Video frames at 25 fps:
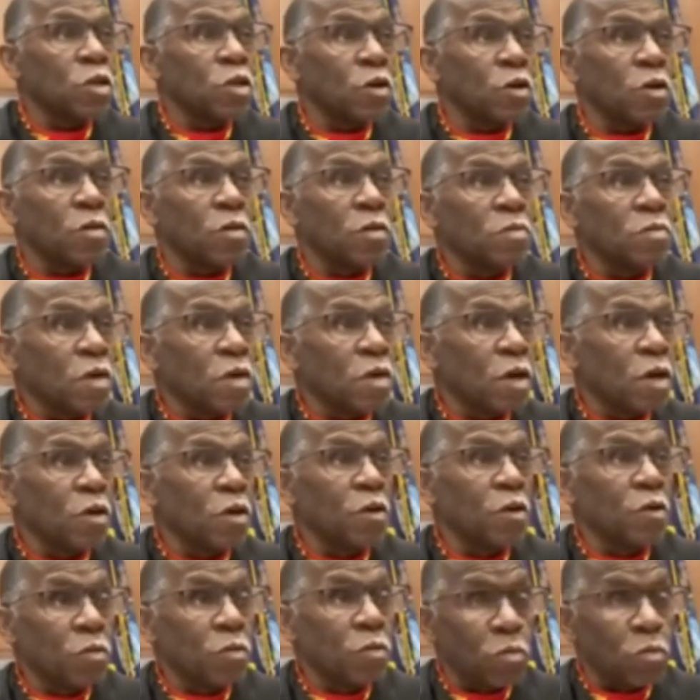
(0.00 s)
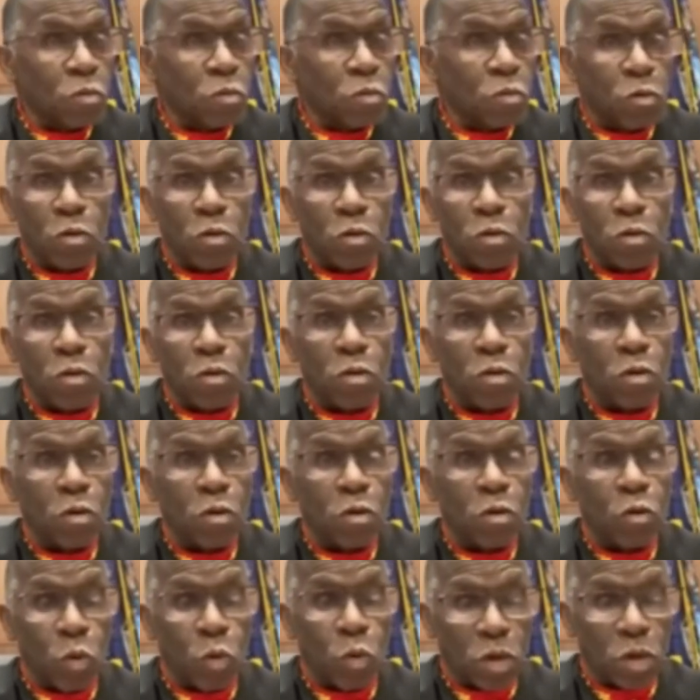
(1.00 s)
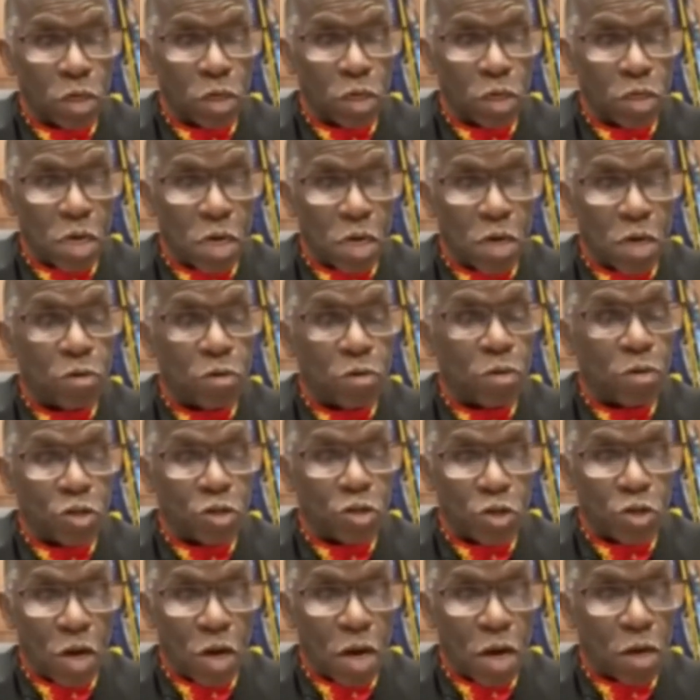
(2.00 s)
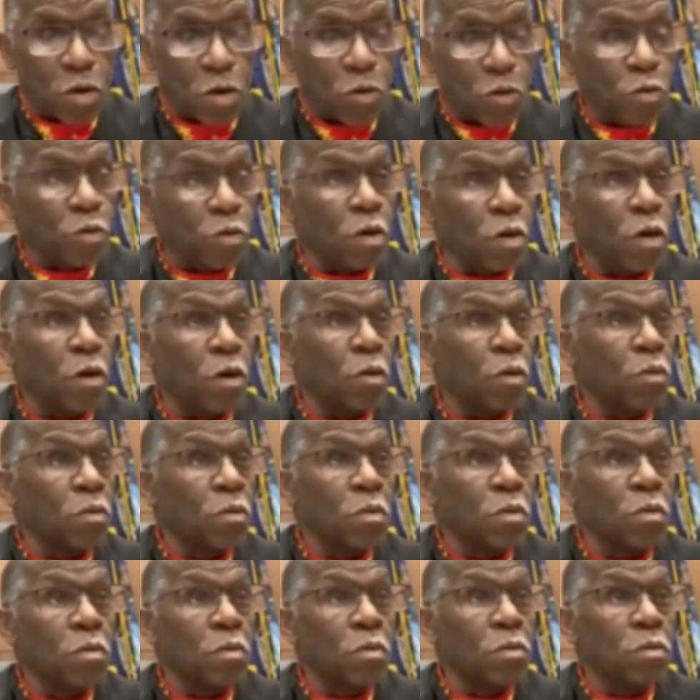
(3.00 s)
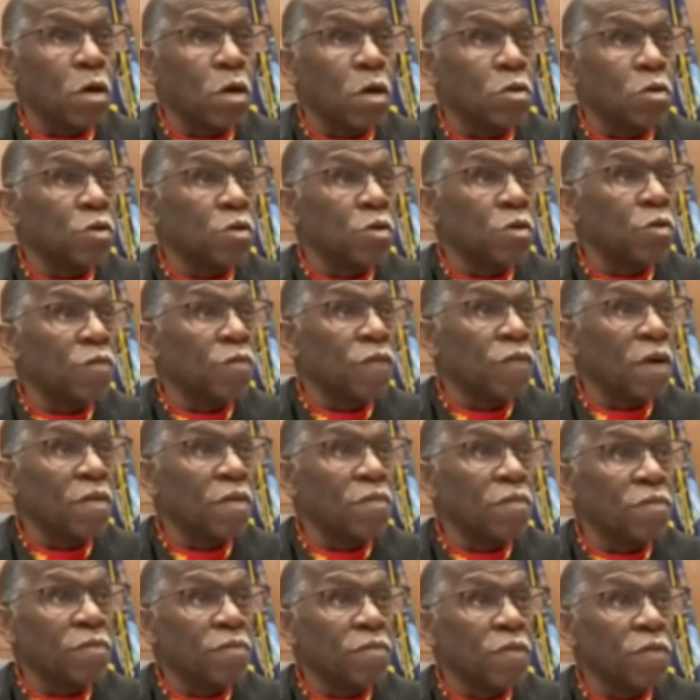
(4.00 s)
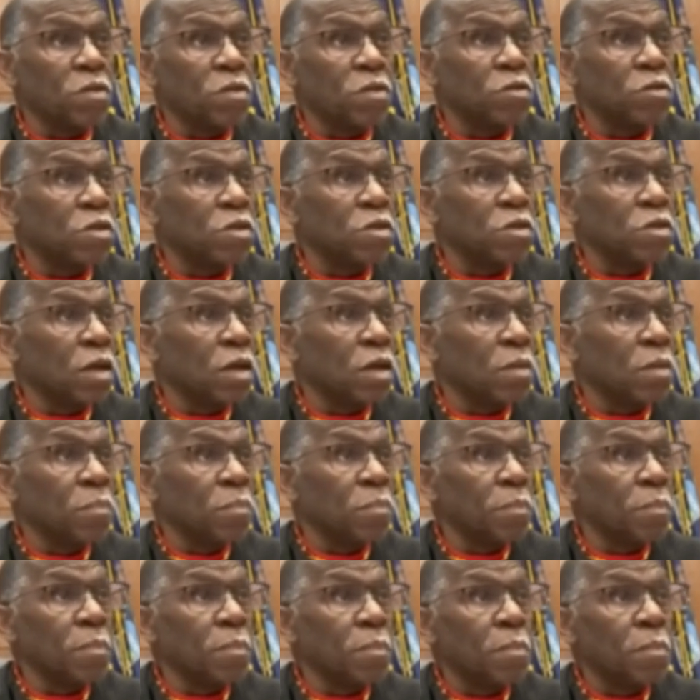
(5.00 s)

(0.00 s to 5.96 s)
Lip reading: Sir, are you going to tender a check or no? Or certified funds to them?